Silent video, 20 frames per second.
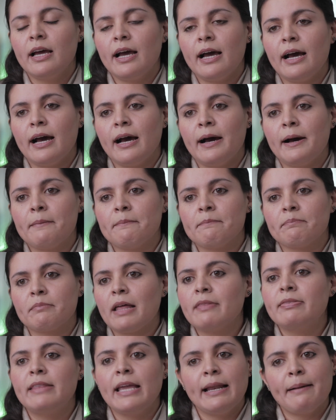
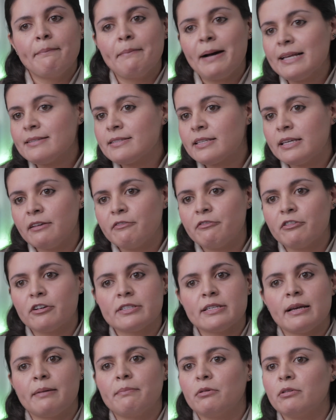Data masking, for
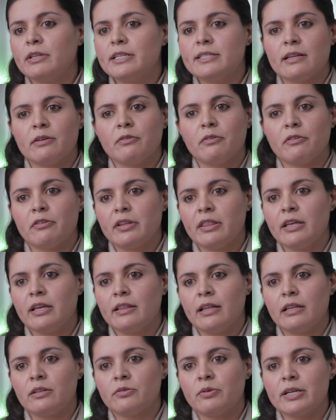example, is another
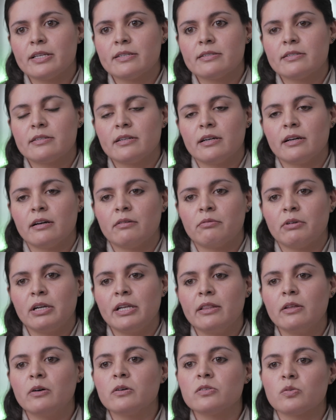thing that REST
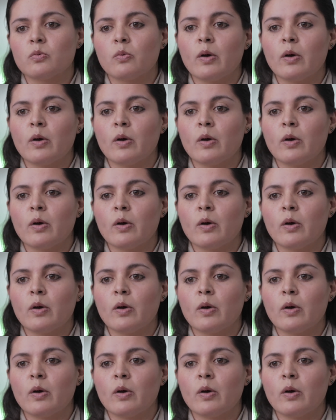really does